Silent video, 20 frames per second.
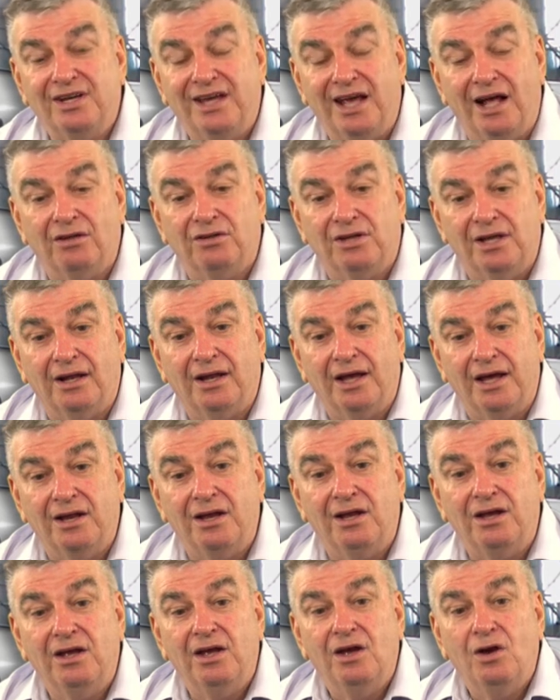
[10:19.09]

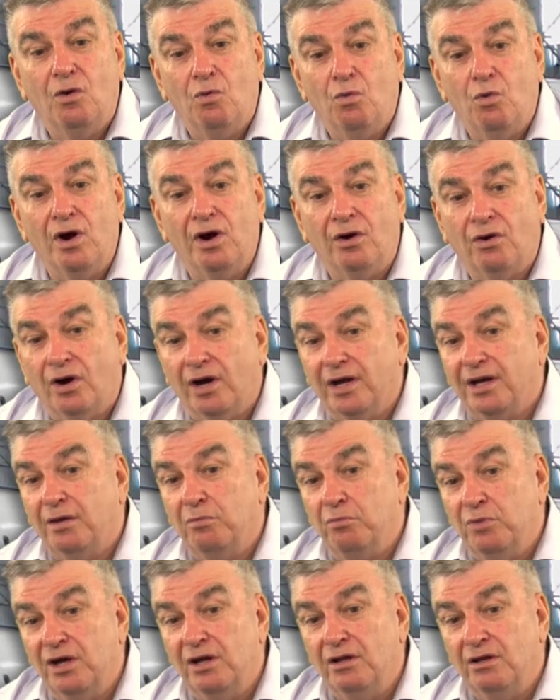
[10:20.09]
calculating where I
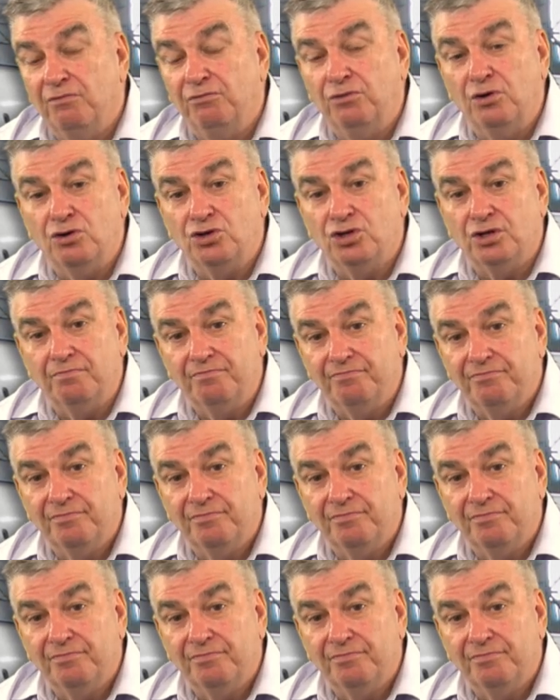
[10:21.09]
can be in the future.